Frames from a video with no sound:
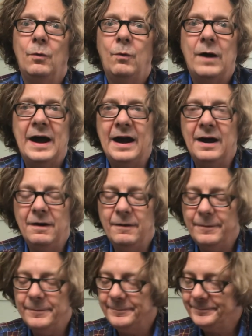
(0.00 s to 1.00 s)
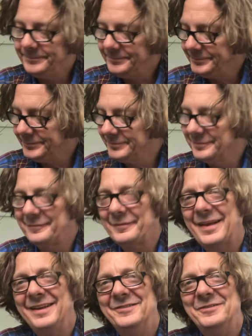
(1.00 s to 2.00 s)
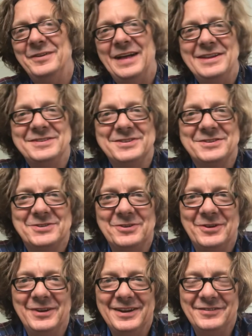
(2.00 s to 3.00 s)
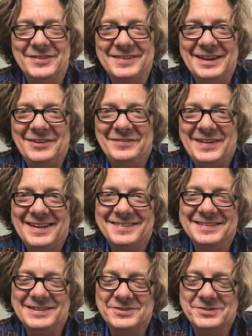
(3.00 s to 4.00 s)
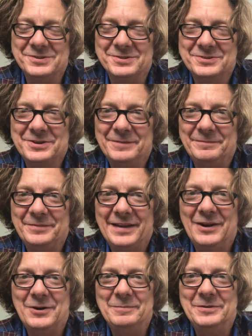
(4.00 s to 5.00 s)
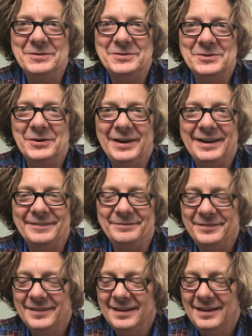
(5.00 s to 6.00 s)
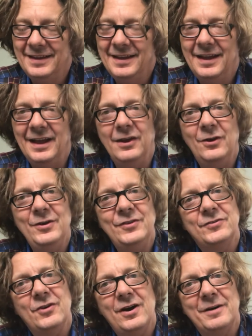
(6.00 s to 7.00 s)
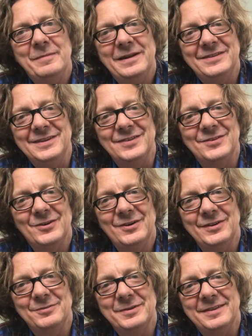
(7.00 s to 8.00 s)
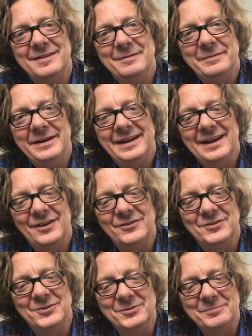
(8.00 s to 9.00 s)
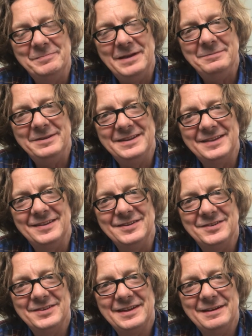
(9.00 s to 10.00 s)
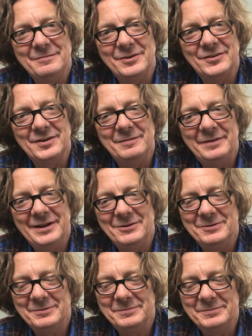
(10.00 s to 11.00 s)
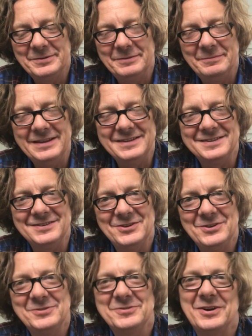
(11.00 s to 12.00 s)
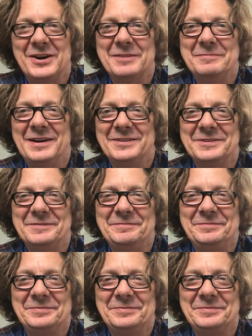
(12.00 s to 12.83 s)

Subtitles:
Wow. Well, that's the story of the Steadfast Tin Soldier. I hope you enjoyed it. And always talk about these stories with somebody else who maybe listened to them, or somebody who would listen to you talk about them.